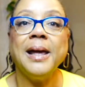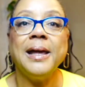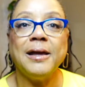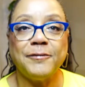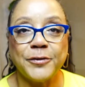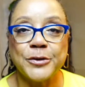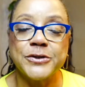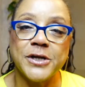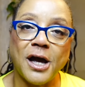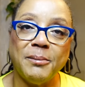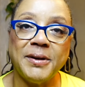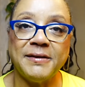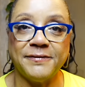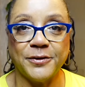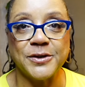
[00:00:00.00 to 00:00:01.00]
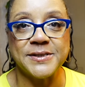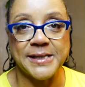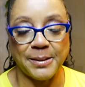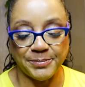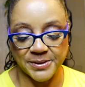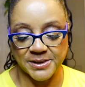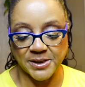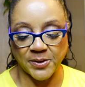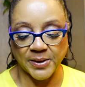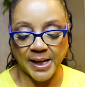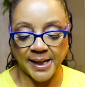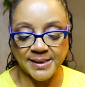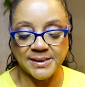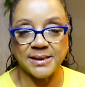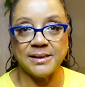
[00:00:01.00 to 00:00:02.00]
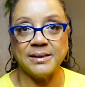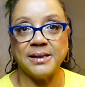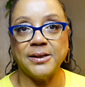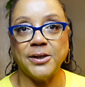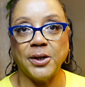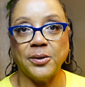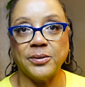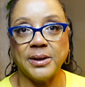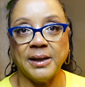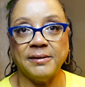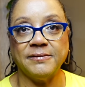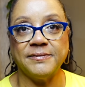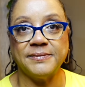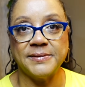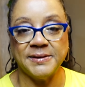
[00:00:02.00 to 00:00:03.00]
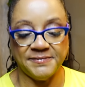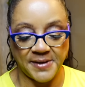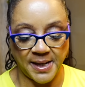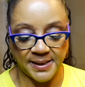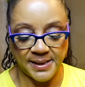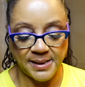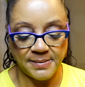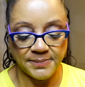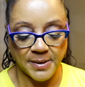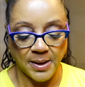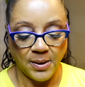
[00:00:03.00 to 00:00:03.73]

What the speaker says: If you saw my first episode, I did the note of Divana,